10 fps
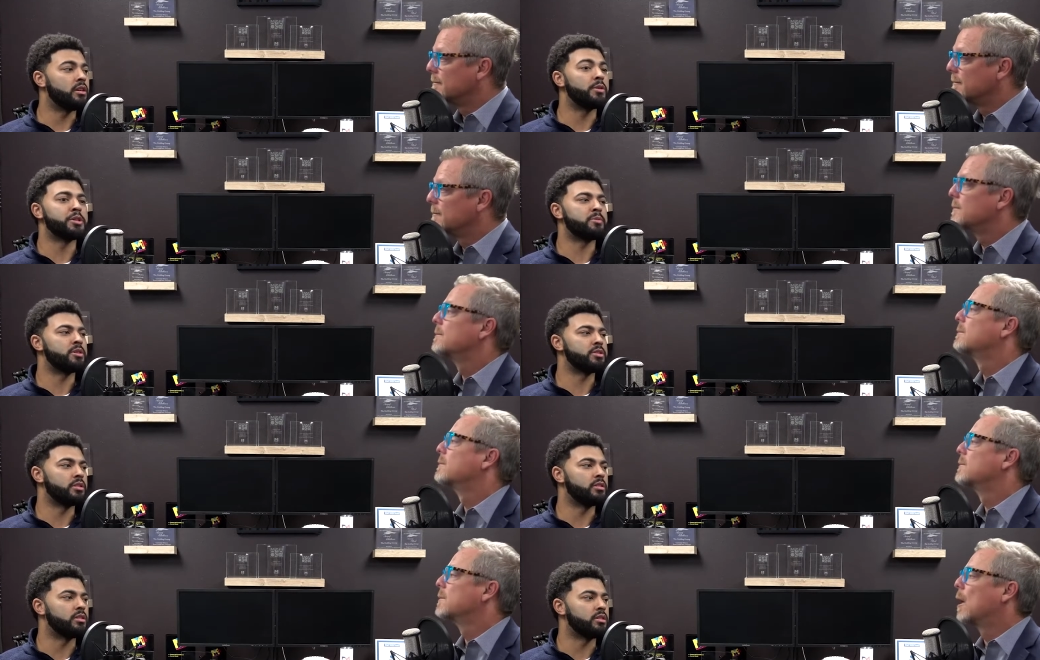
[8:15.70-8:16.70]
Speaker 1: oh, this
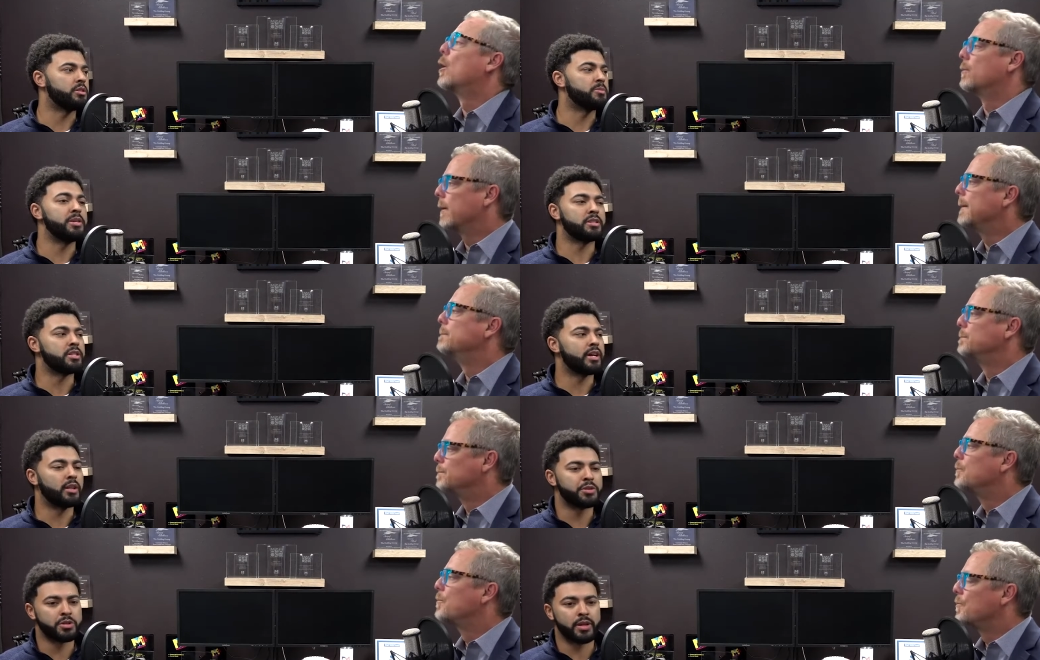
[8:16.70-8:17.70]
person speaks in sign
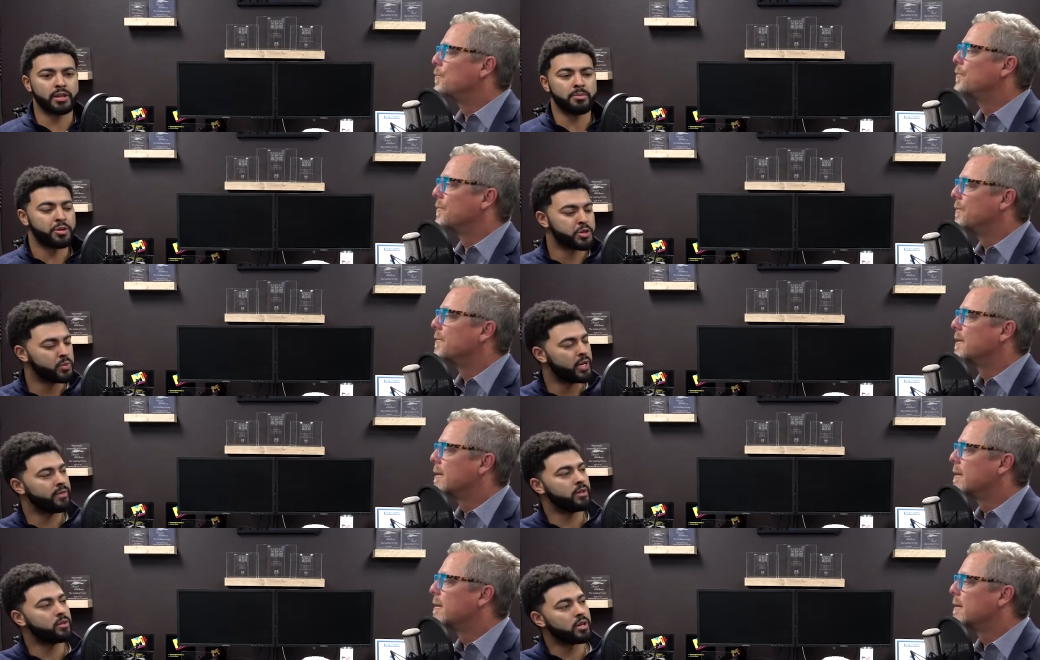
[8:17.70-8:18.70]
language. So like the person will
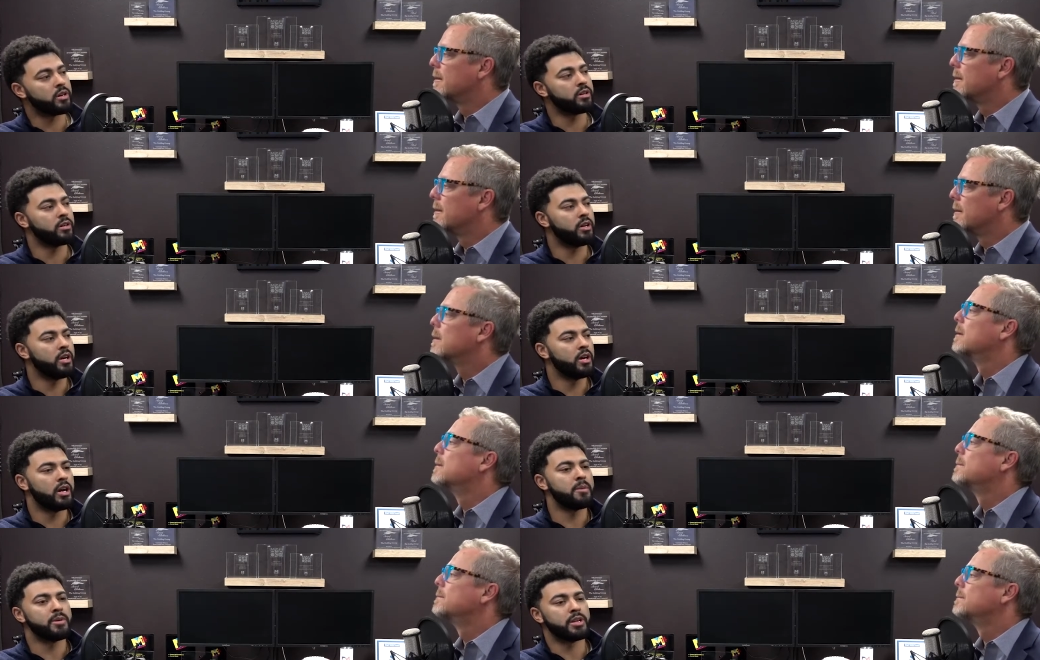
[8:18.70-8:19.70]
have the little card
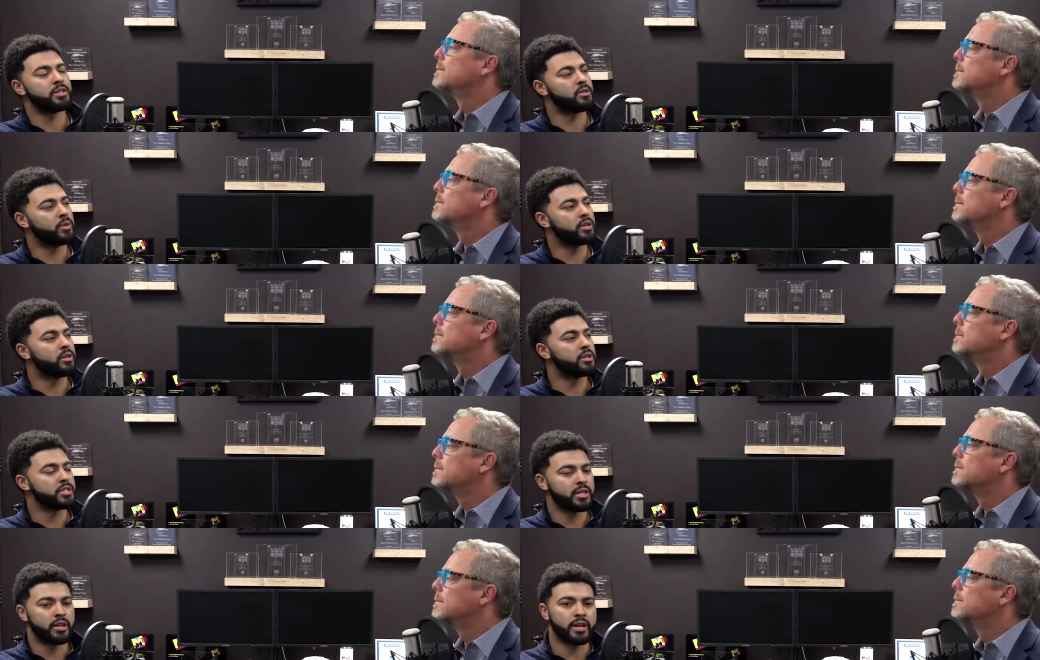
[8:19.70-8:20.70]
up against the window to
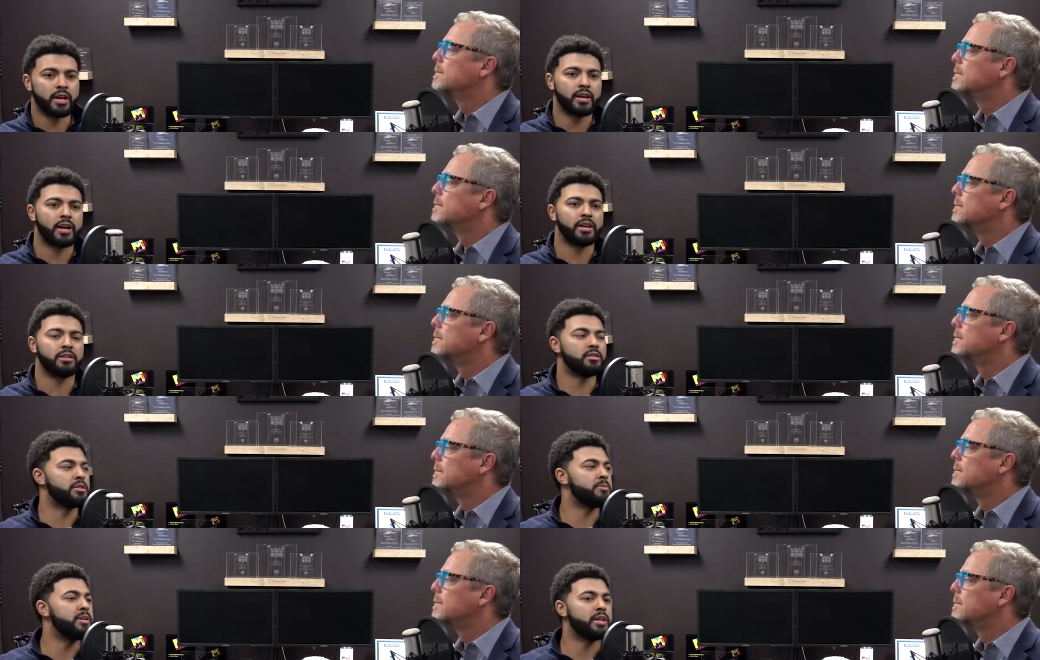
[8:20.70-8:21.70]
say like, hey, I
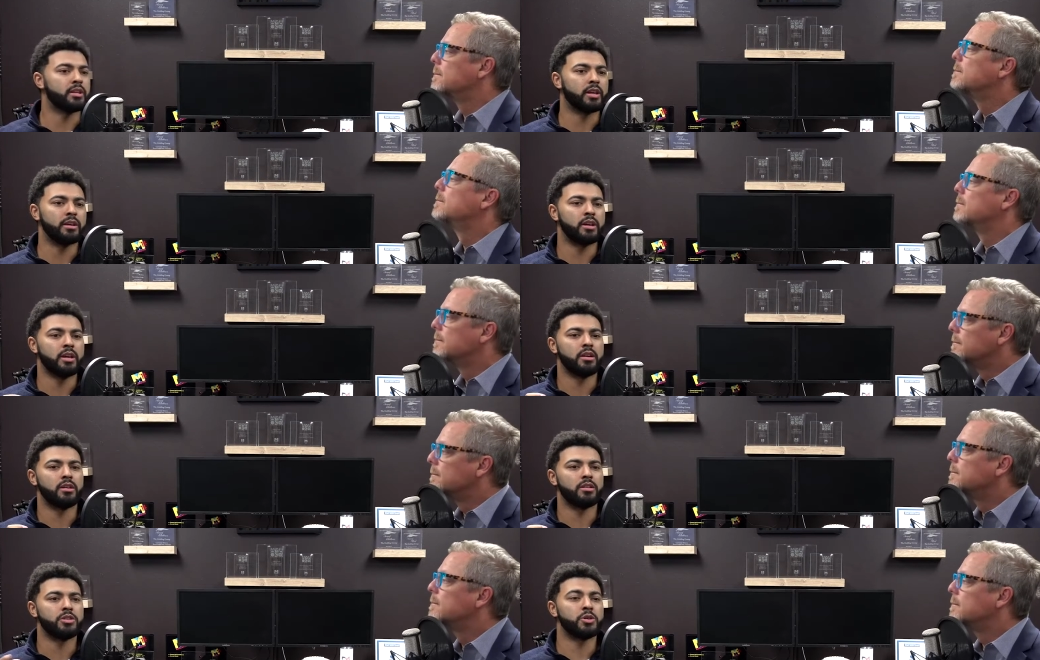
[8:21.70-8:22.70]
speak in like
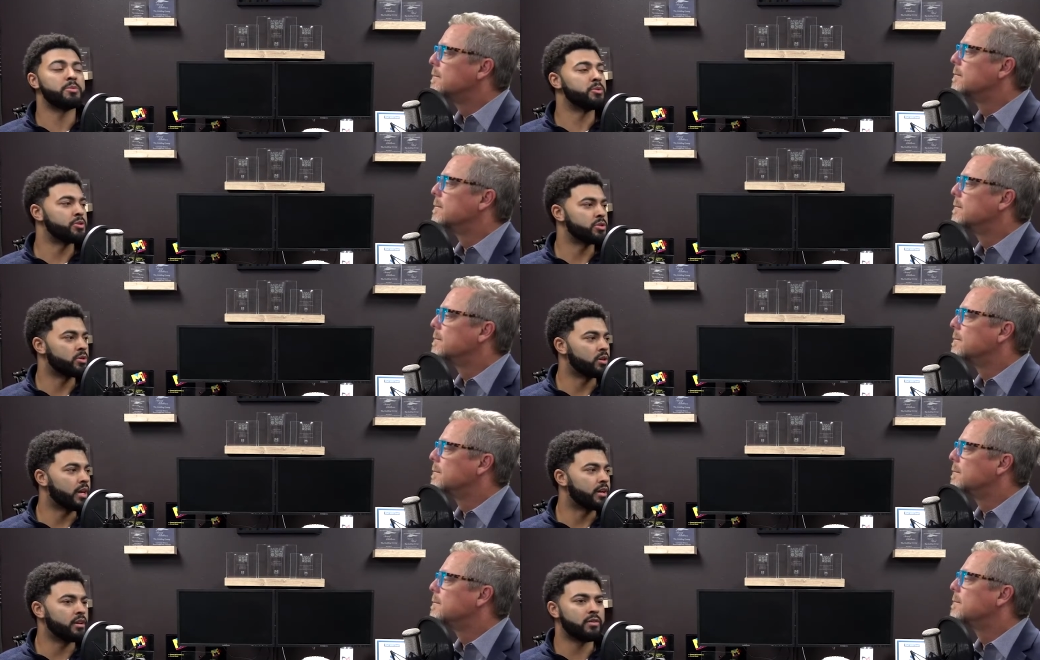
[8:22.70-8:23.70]
triples or
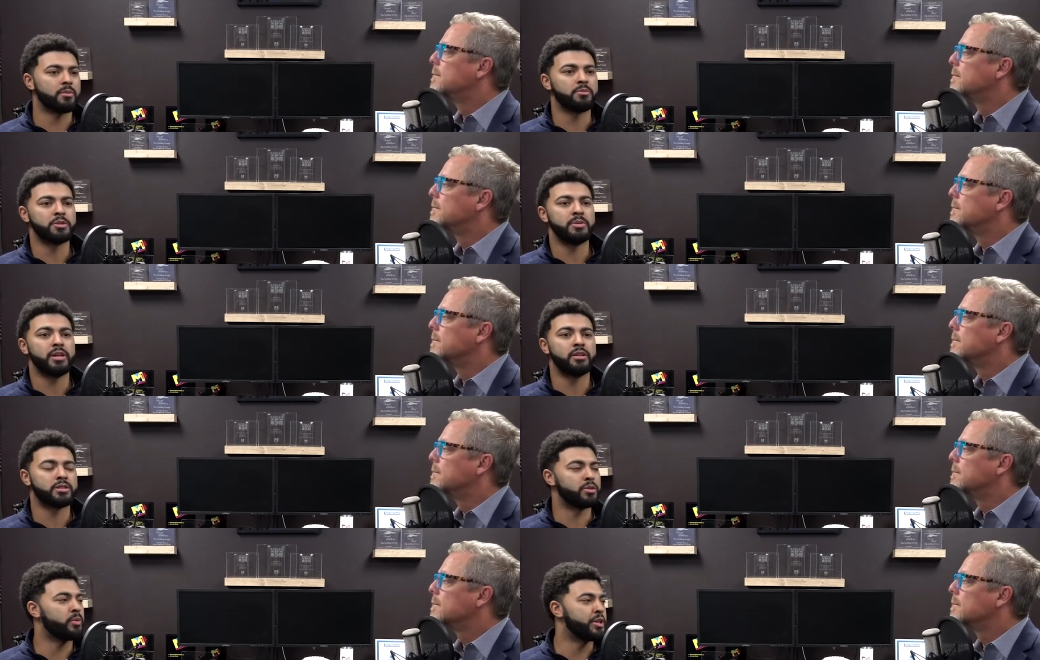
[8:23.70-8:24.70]
like if I'm speaking a
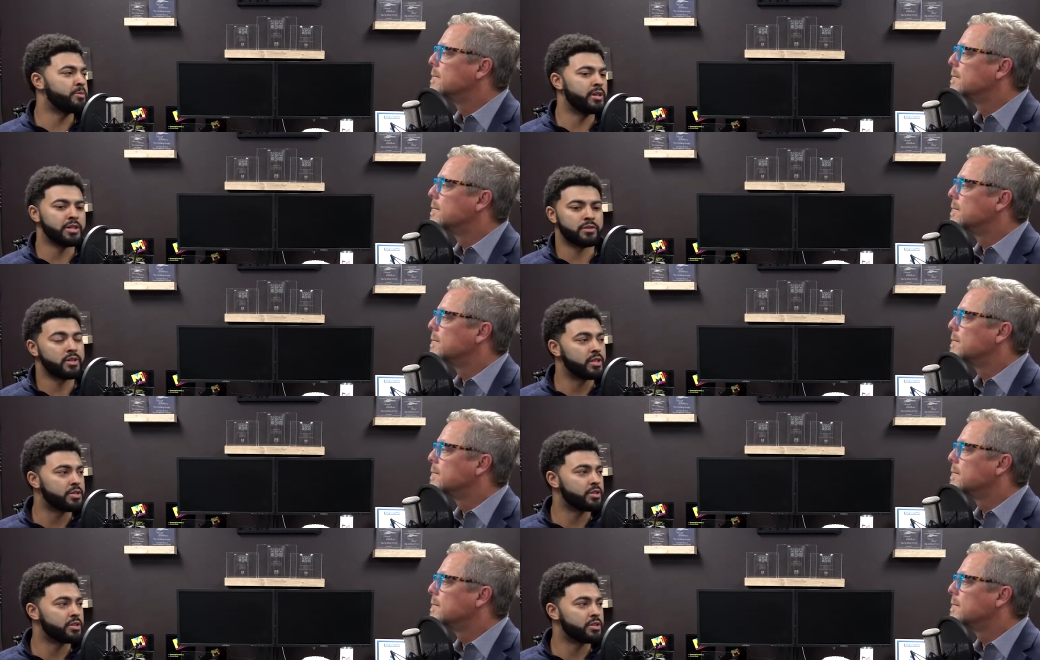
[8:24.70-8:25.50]
certain way, it's because of this.